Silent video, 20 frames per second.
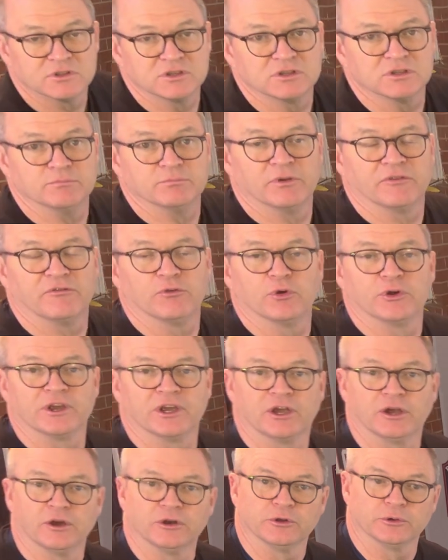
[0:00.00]
to, before you
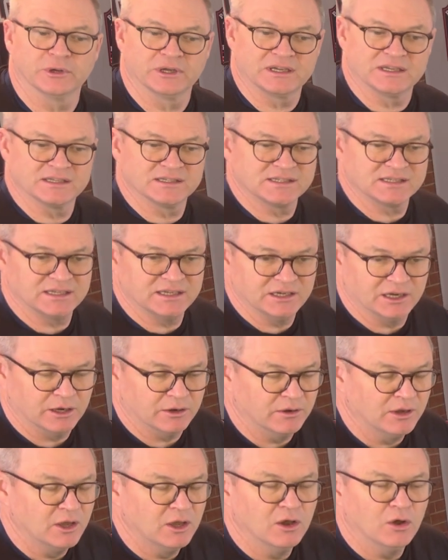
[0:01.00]
go to a
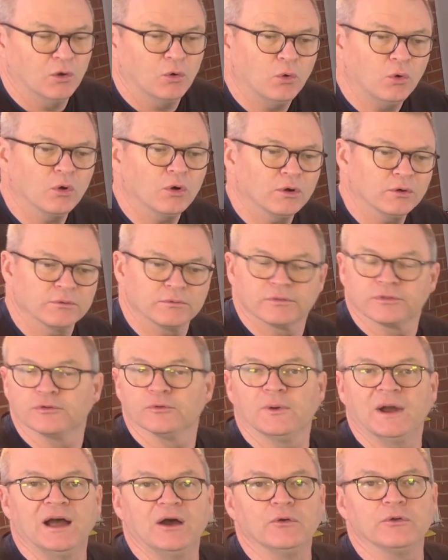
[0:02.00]
casino or
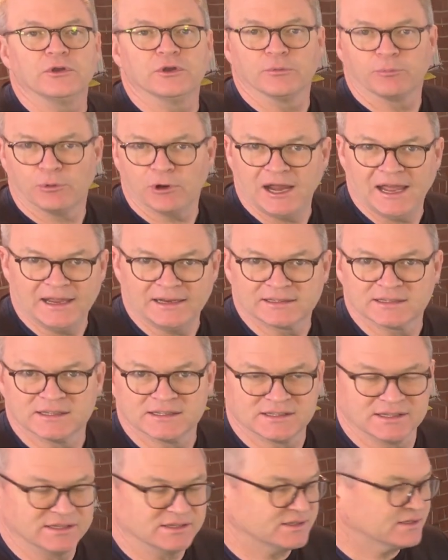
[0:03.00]
throughout your
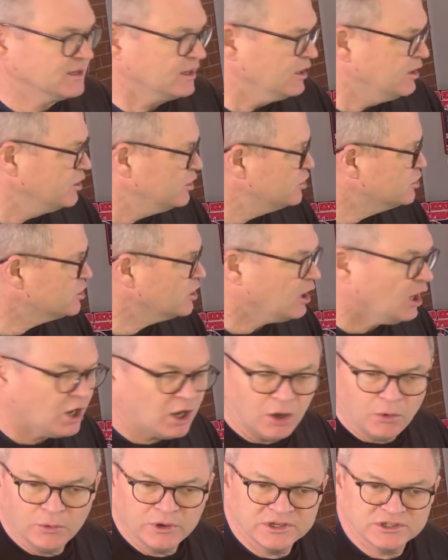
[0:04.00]
practices, you should
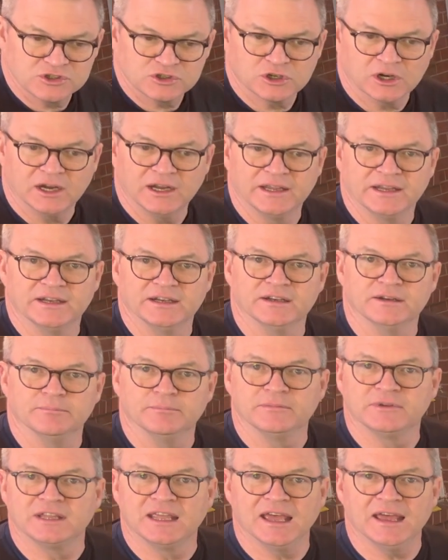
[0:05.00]
always try
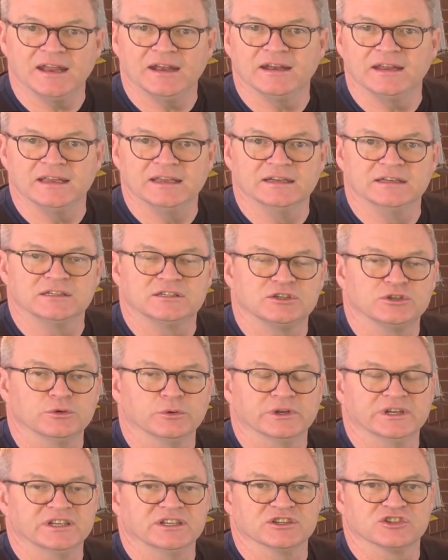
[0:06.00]
and get into
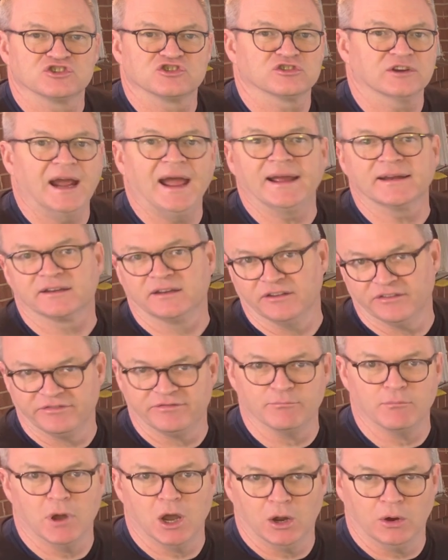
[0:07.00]
a distractive
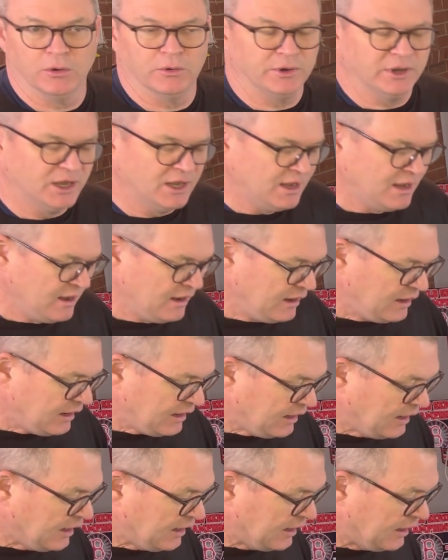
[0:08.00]
mode.
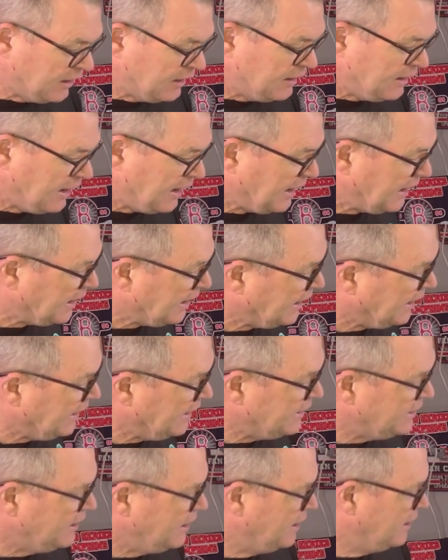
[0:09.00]
And
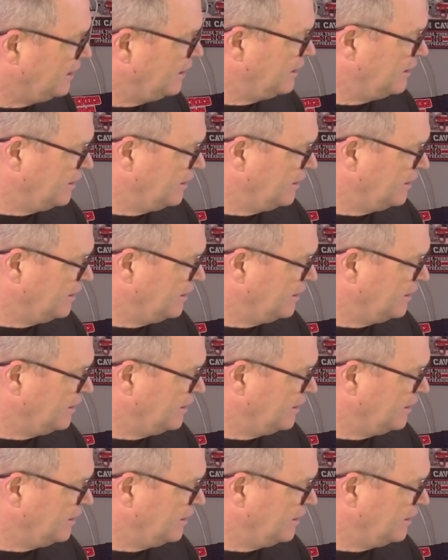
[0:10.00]
I